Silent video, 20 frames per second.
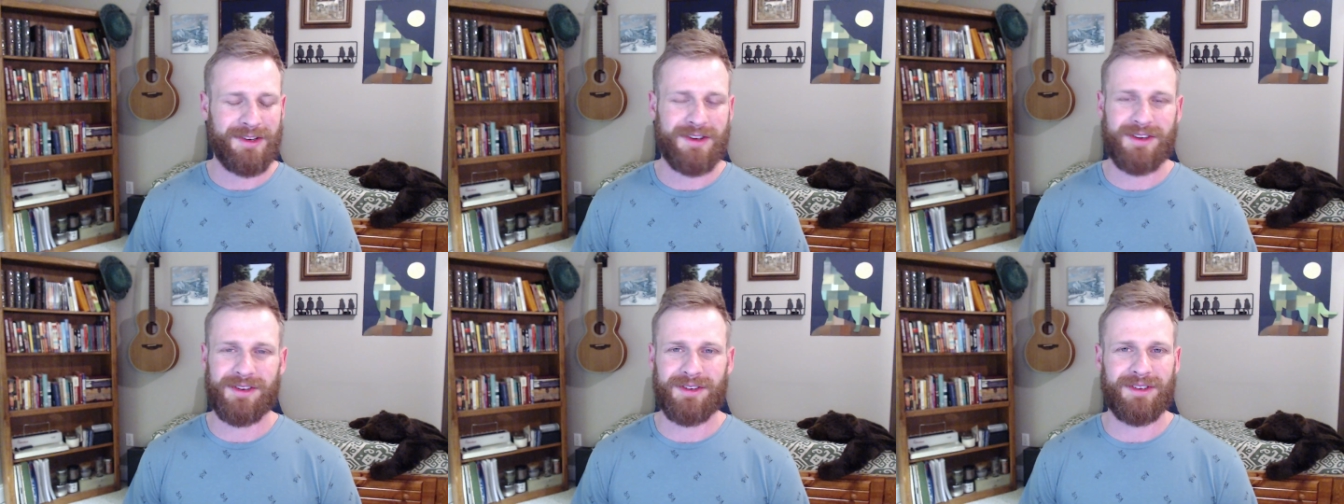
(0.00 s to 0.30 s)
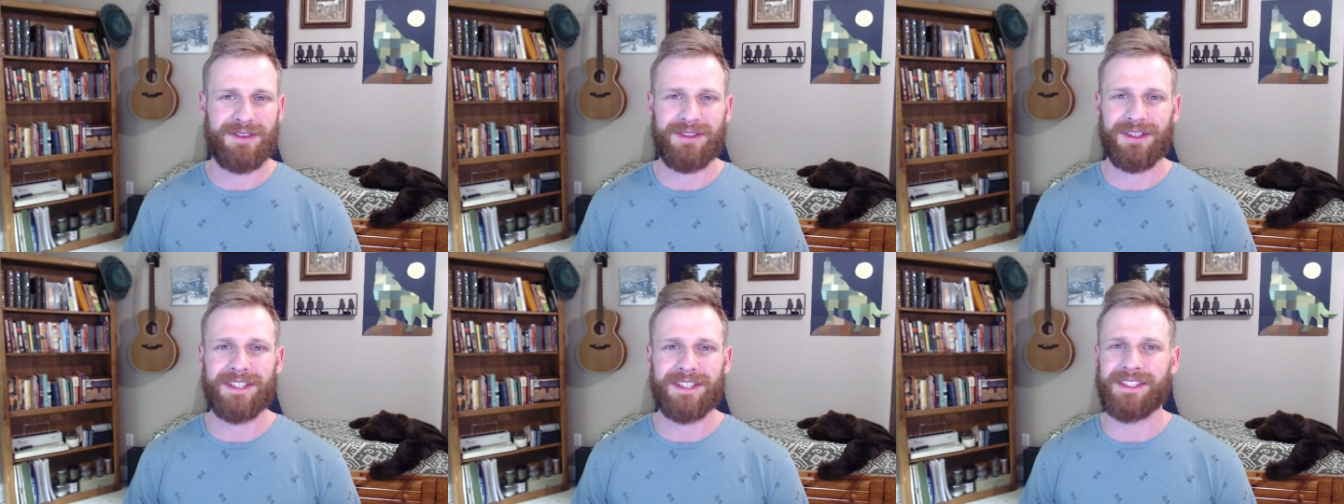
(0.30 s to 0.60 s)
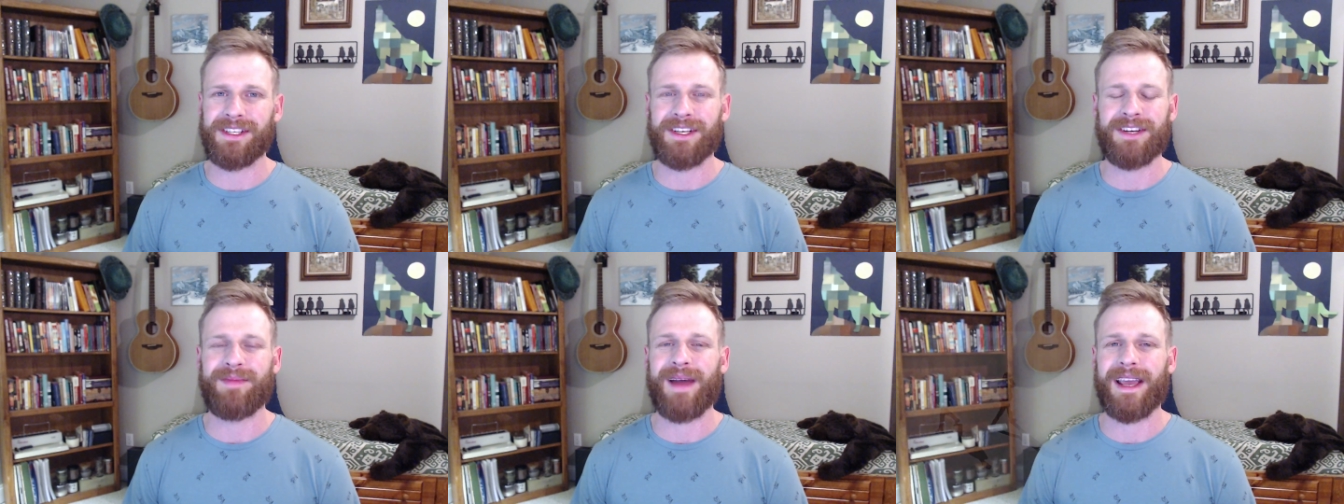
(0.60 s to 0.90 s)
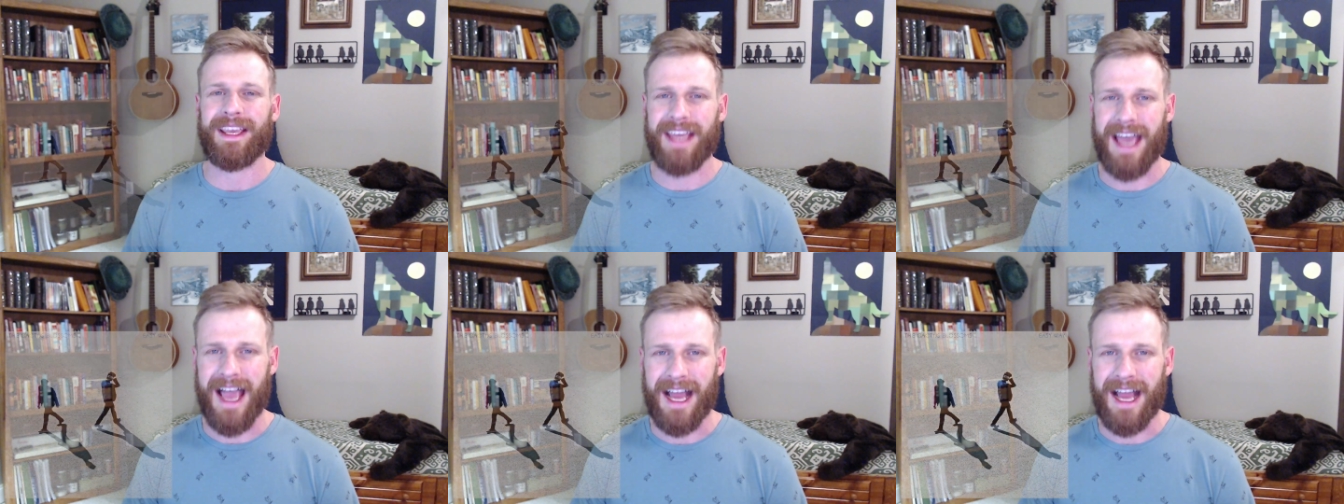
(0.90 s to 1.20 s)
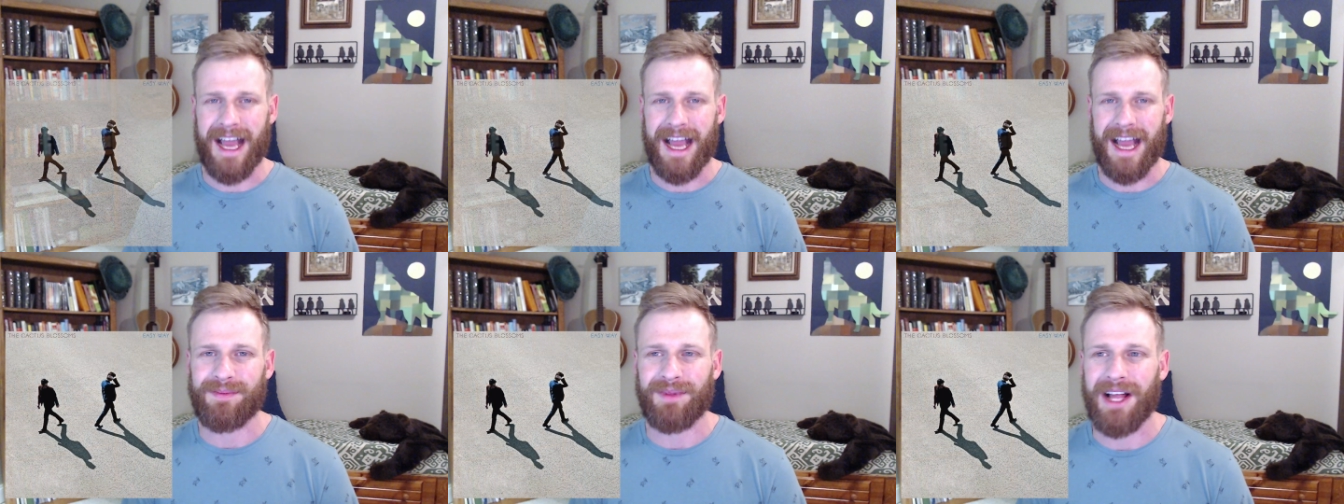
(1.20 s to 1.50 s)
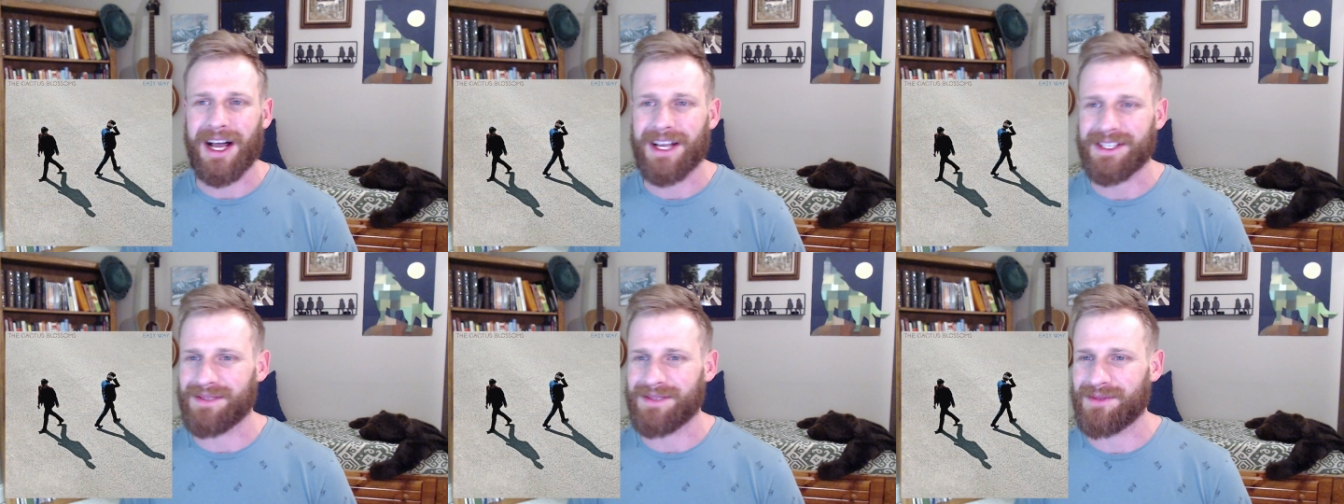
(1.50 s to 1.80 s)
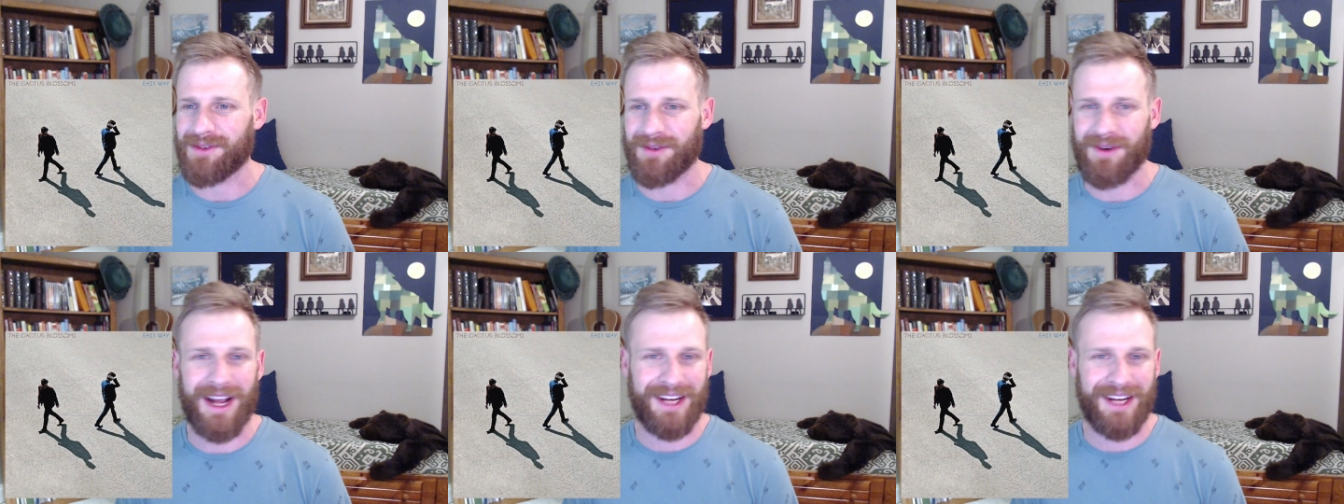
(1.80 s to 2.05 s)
listening to my Cactus Blossoms